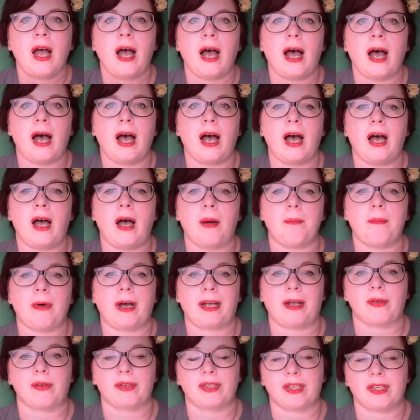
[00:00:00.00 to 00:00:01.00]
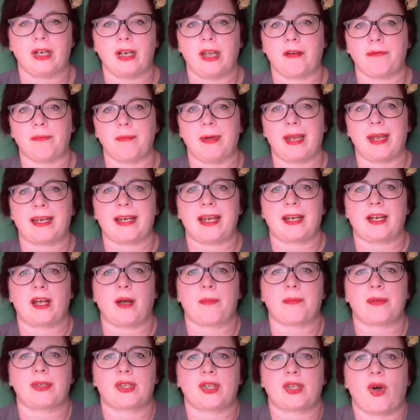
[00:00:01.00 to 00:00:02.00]
I also love making
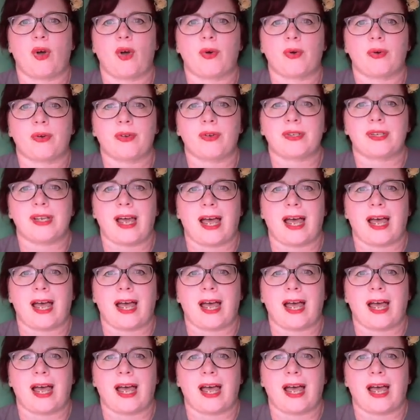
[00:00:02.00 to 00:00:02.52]
up songs